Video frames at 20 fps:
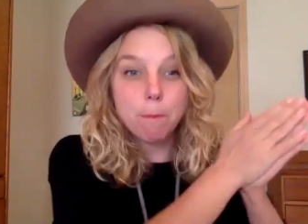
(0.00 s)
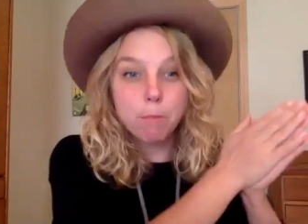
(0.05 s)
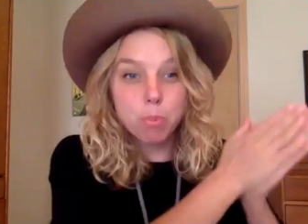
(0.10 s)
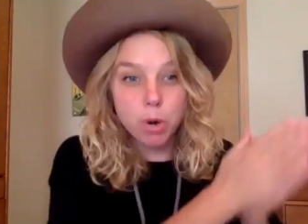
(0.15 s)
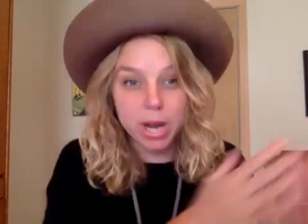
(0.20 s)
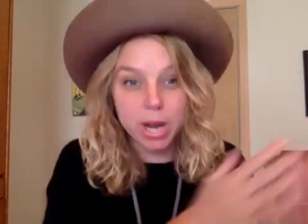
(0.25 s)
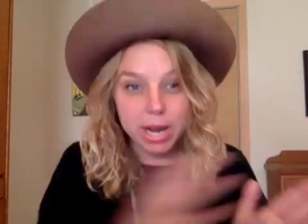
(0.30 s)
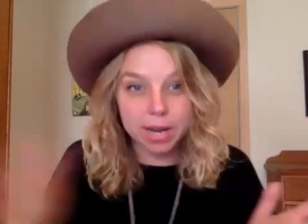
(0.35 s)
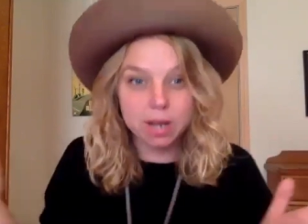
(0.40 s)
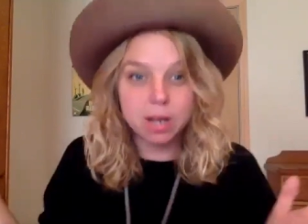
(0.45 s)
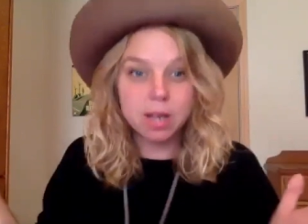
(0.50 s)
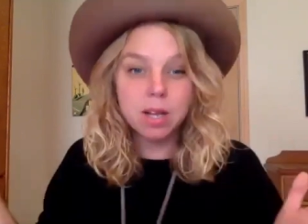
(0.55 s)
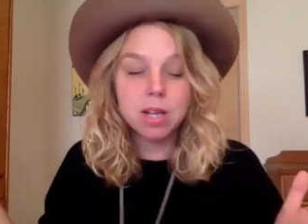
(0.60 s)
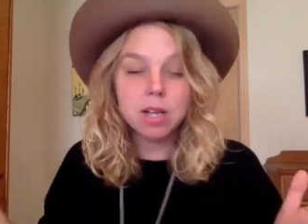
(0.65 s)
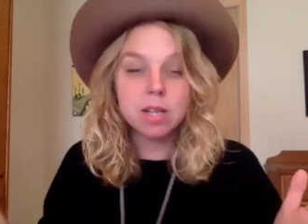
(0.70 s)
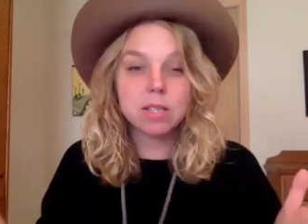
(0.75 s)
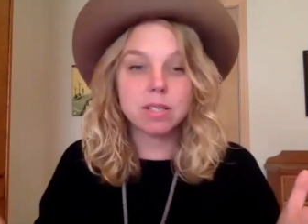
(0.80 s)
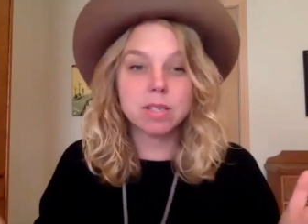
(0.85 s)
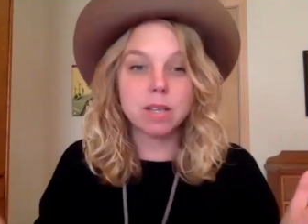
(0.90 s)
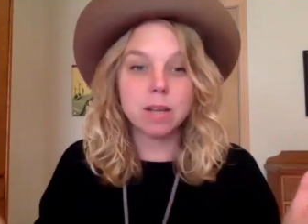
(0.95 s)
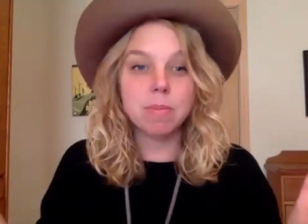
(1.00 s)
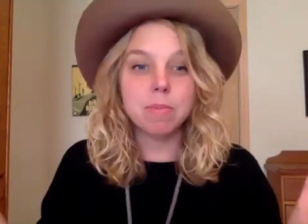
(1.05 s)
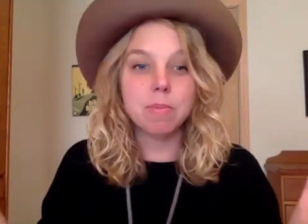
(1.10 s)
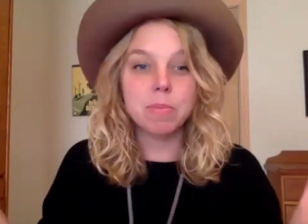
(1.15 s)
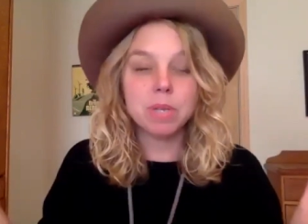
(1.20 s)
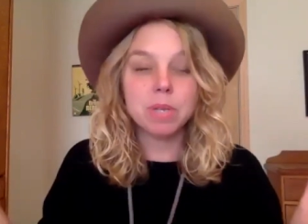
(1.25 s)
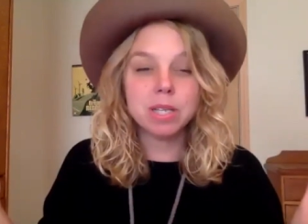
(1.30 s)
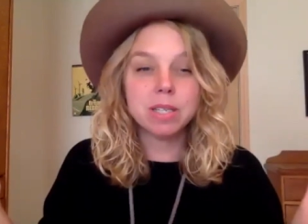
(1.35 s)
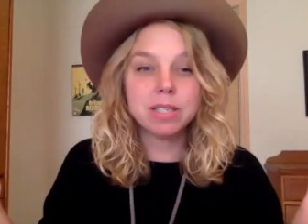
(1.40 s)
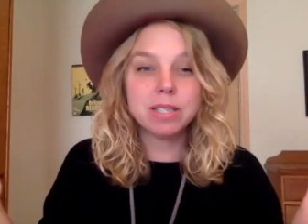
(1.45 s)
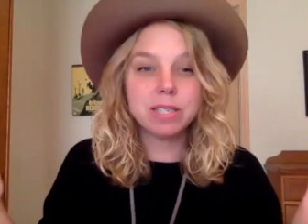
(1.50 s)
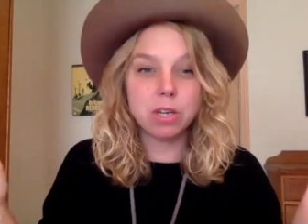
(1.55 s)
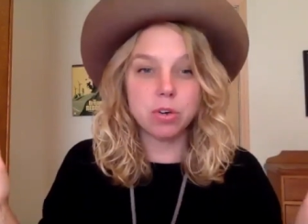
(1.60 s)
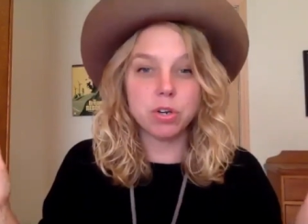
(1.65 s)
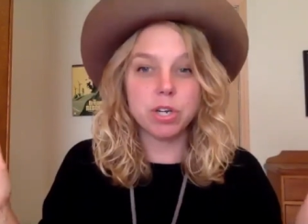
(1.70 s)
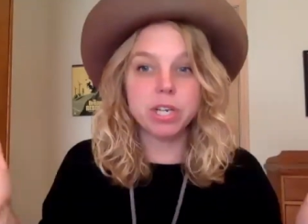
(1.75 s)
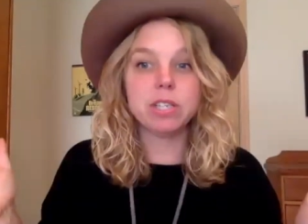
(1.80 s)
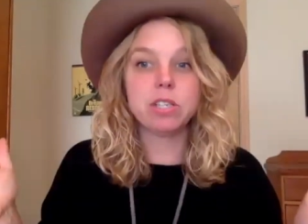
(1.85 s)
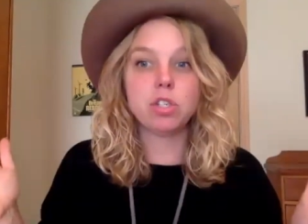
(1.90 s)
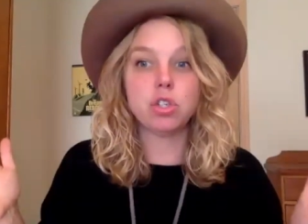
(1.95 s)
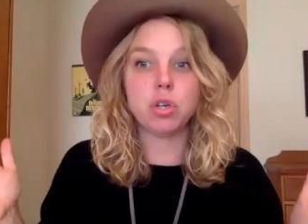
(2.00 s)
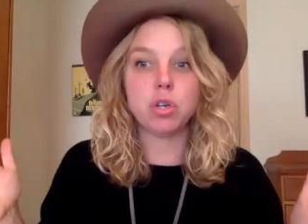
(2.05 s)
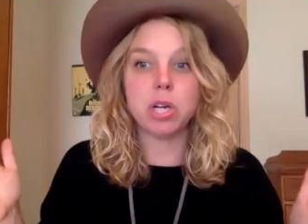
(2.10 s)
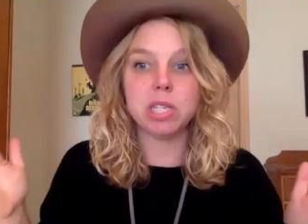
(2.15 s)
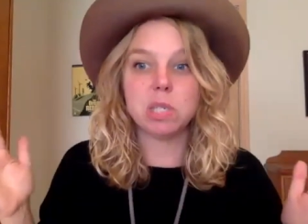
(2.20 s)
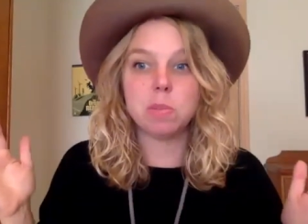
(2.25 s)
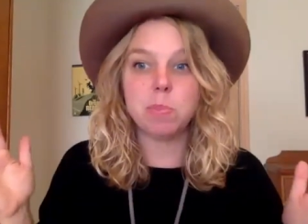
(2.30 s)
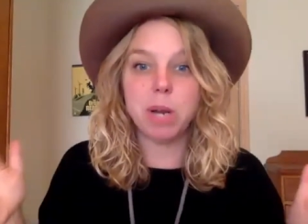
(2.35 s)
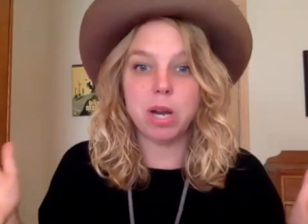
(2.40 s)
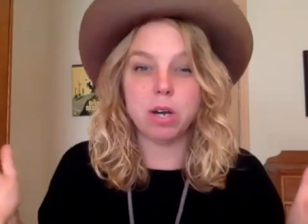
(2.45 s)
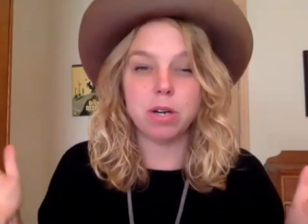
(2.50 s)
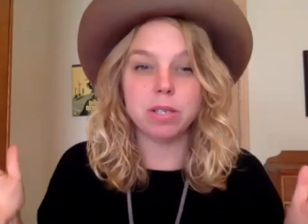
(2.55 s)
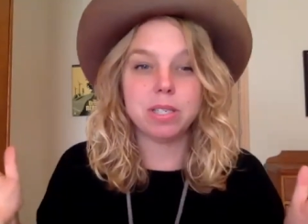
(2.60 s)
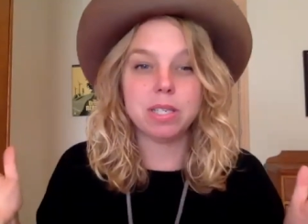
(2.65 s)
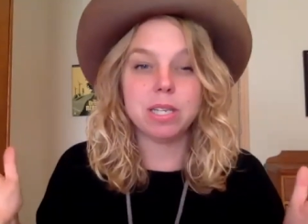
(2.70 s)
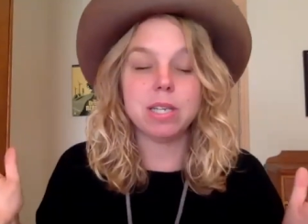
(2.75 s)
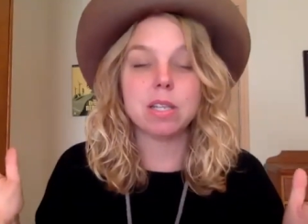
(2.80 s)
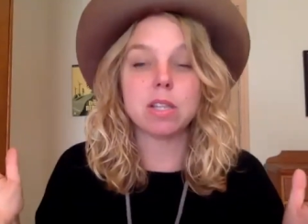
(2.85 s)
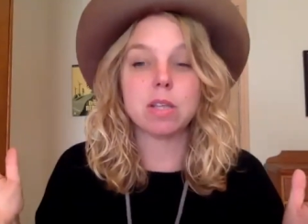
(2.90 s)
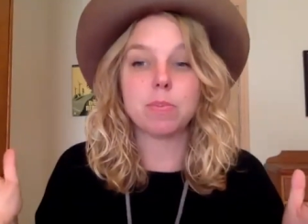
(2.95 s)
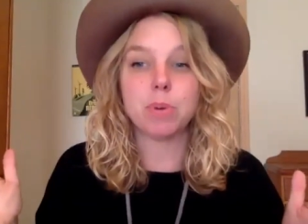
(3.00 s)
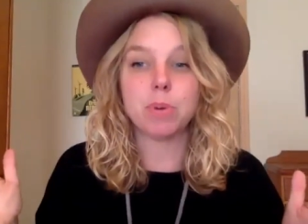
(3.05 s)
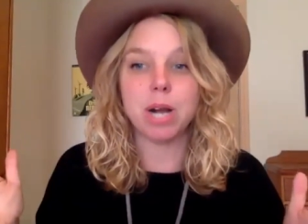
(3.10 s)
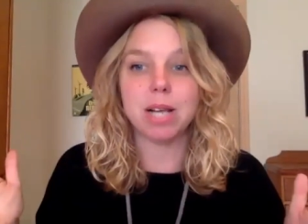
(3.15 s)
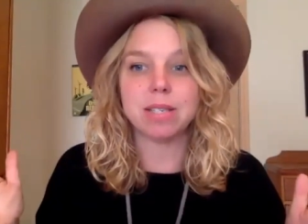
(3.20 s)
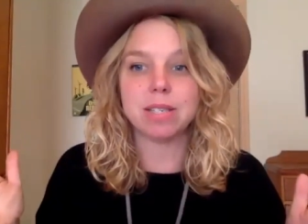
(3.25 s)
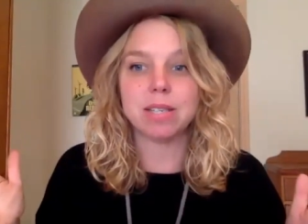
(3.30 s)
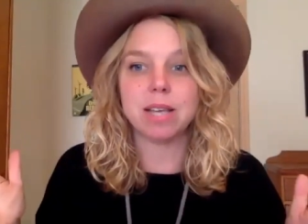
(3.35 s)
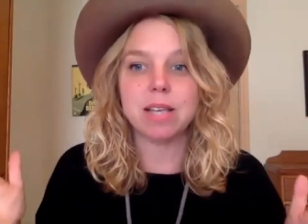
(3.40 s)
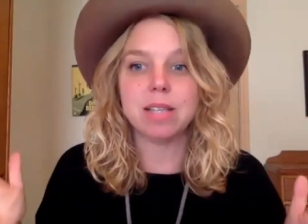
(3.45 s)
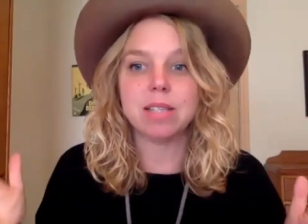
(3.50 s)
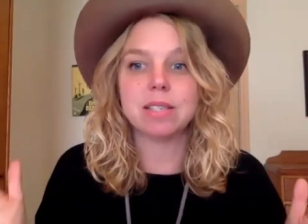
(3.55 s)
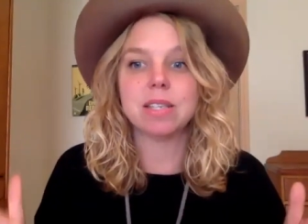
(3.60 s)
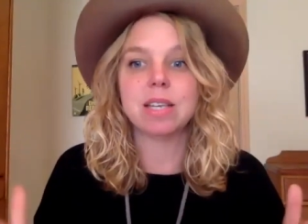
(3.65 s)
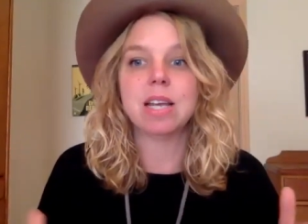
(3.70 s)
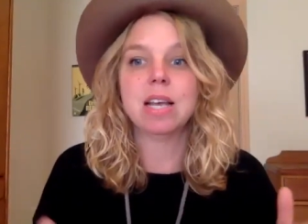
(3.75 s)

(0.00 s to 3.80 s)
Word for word: bring some serious transparency to the process.